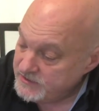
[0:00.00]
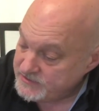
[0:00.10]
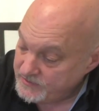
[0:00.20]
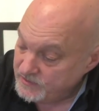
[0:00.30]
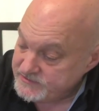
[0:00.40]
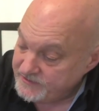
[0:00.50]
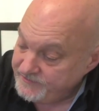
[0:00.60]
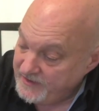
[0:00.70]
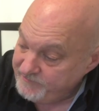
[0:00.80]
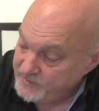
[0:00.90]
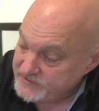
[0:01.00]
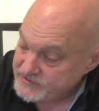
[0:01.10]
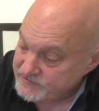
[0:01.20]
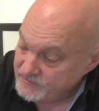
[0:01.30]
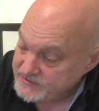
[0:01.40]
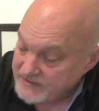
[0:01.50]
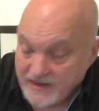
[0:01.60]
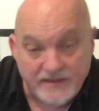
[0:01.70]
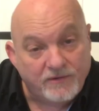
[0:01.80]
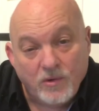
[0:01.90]
So those are the 5 pictures from
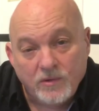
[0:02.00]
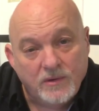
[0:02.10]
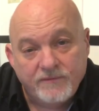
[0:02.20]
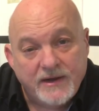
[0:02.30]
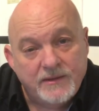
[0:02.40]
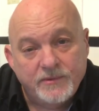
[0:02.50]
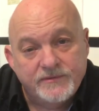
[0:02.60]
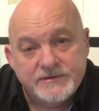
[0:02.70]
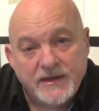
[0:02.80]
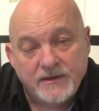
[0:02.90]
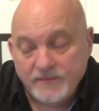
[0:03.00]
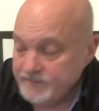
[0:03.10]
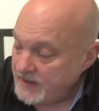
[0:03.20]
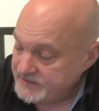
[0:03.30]
today. They're all available for sale.